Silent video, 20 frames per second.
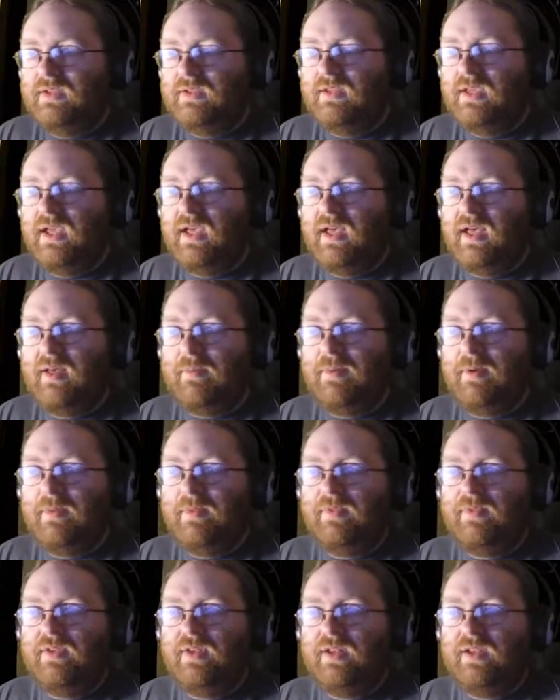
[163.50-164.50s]
Yeah, I'll
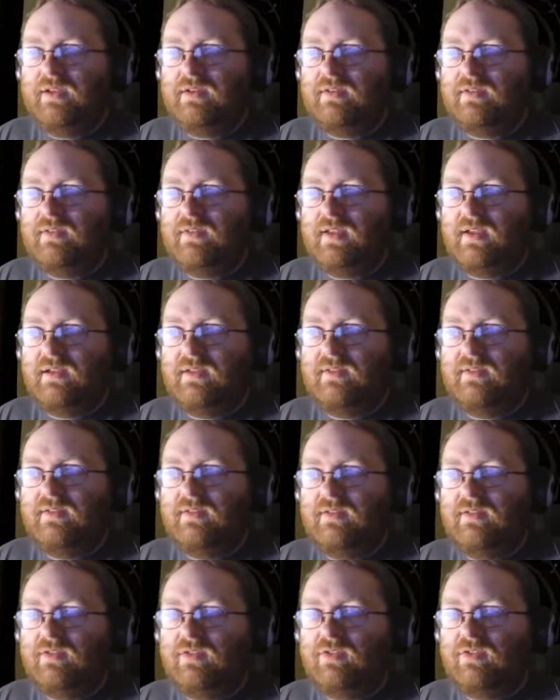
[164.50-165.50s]
pop the link to that in
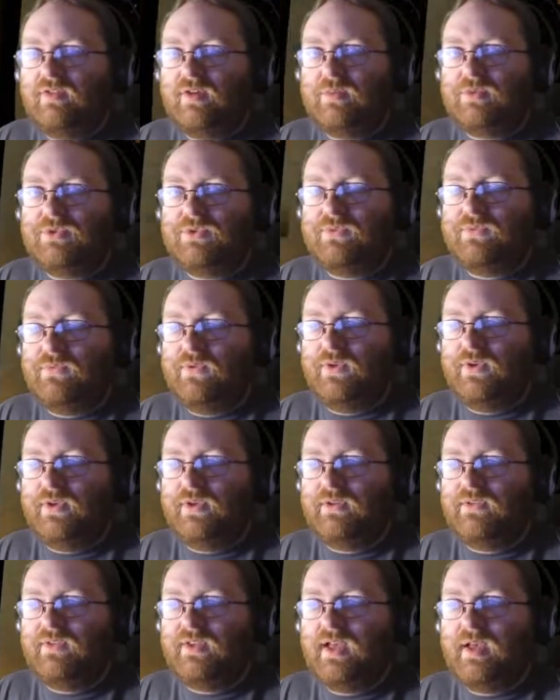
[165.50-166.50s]
the description for you,
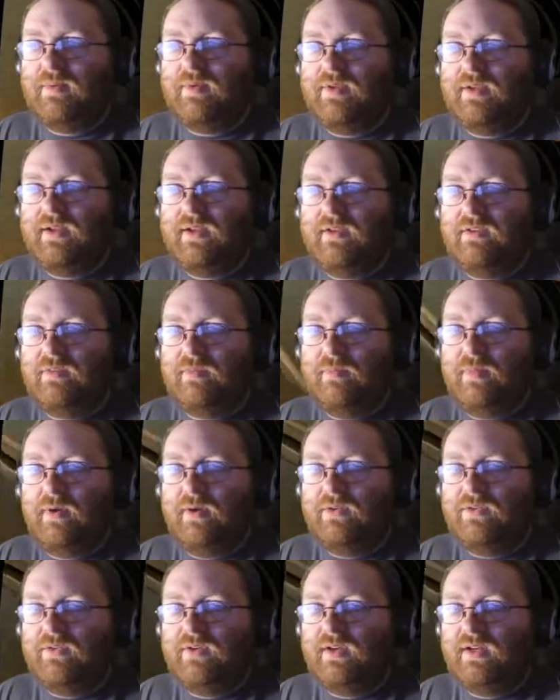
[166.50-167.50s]
because I'm a nice
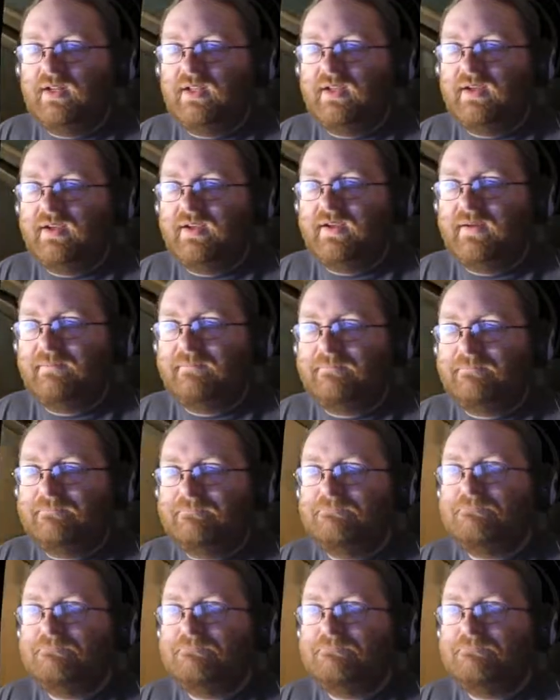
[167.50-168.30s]
mod, really I am.